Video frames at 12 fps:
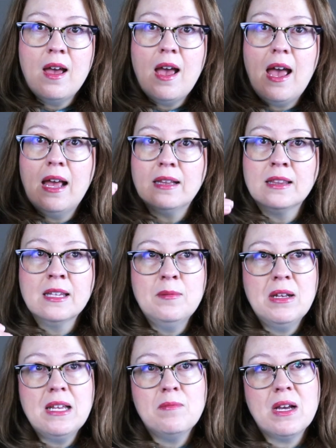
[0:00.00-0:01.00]
and
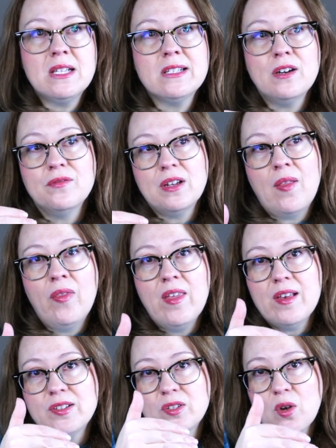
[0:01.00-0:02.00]
limiting myself in
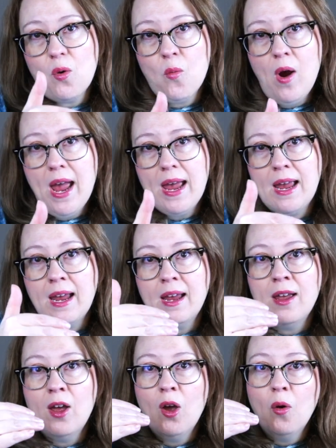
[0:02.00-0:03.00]
this way
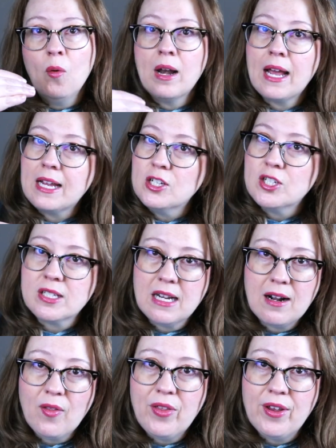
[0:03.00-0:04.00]
when I could just get
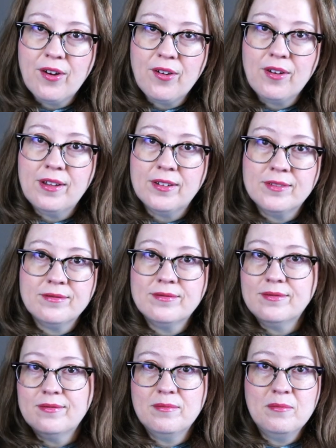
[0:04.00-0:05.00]
out there and
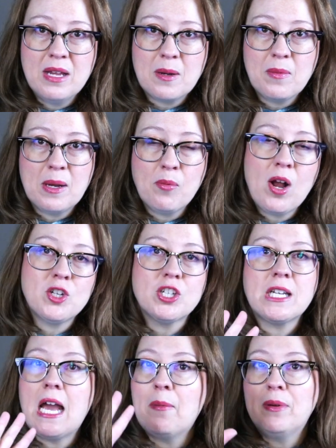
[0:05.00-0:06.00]
make my
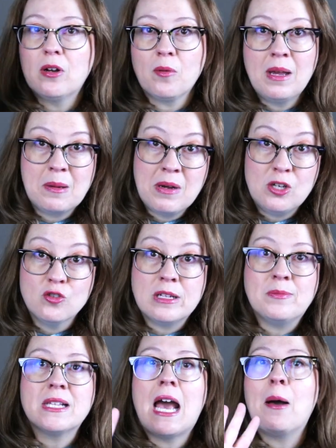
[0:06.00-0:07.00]
project happen or make my
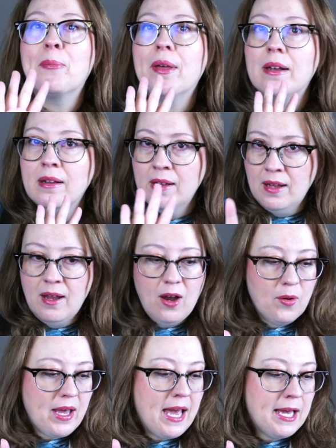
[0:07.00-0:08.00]
dreams happen.
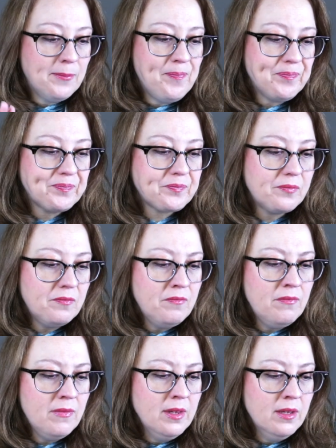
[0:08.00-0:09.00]
Okay?
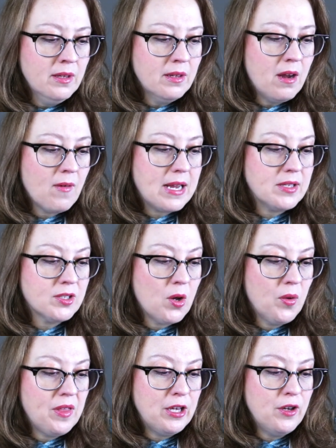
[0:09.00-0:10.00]
All right.
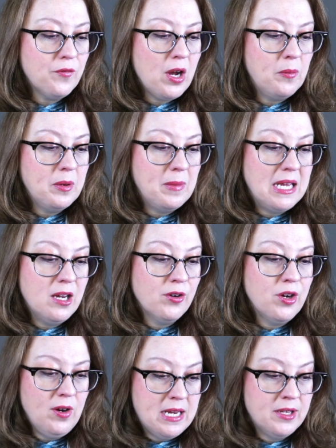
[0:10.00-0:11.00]
So you for helping me hear
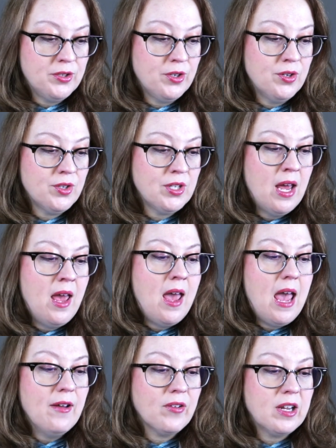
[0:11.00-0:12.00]
your answers
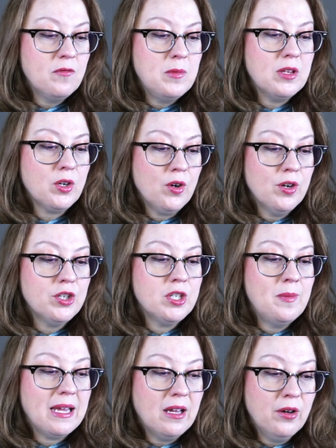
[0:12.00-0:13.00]
and for giving me the courage to
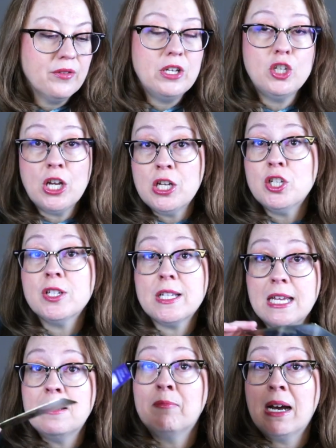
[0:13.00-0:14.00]
make healthy changes
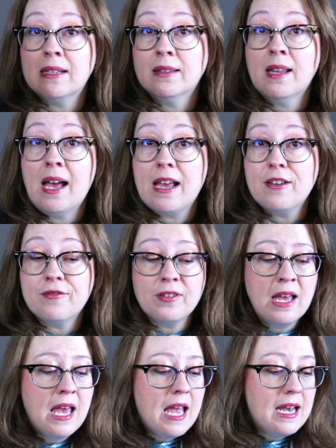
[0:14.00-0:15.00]
in my life.
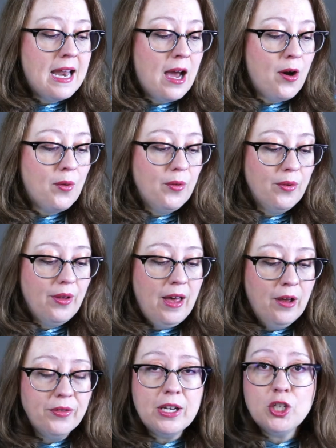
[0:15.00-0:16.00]
Now,
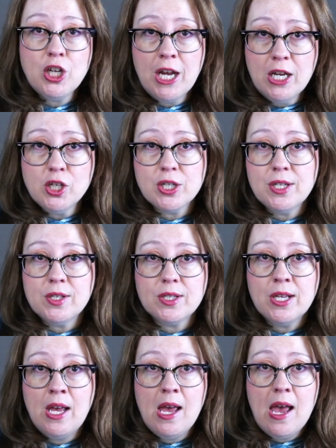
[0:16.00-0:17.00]
healthy
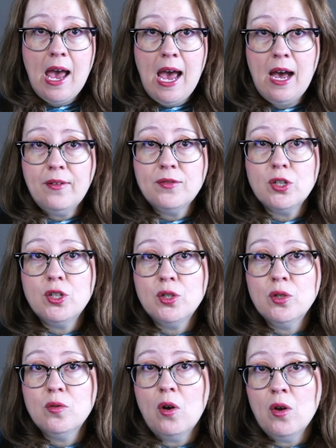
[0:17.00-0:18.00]
changes have to
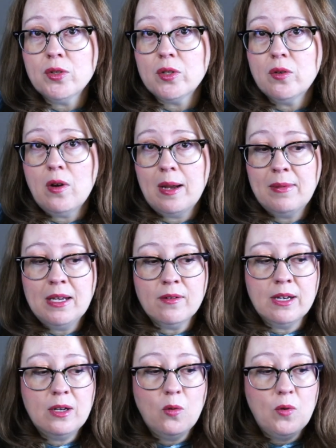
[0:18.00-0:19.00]
do also, I'm
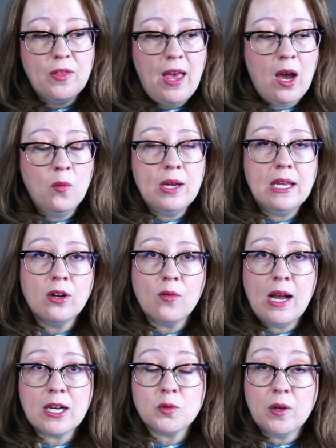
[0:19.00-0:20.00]
hearing, with how we
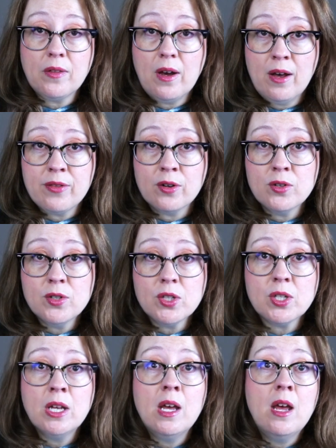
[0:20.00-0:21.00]
interact with
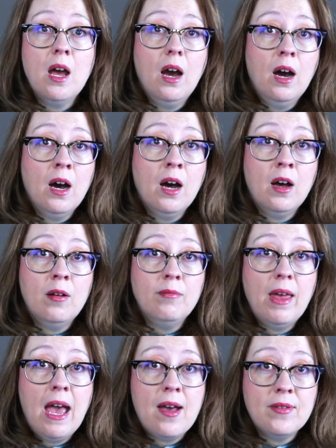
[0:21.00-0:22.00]
others, um,
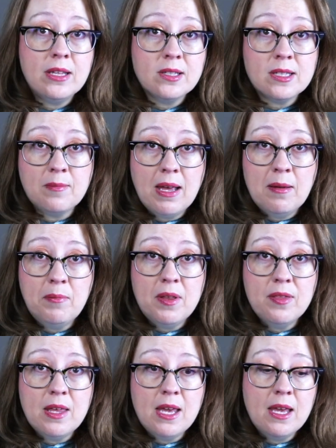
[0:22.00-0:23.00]
having some
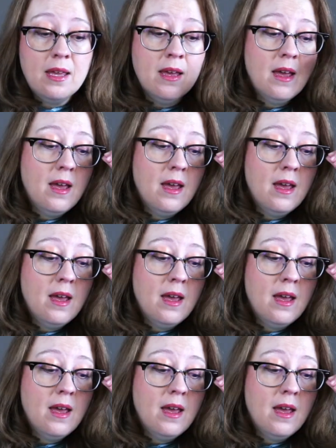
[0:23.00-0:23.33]
empathy,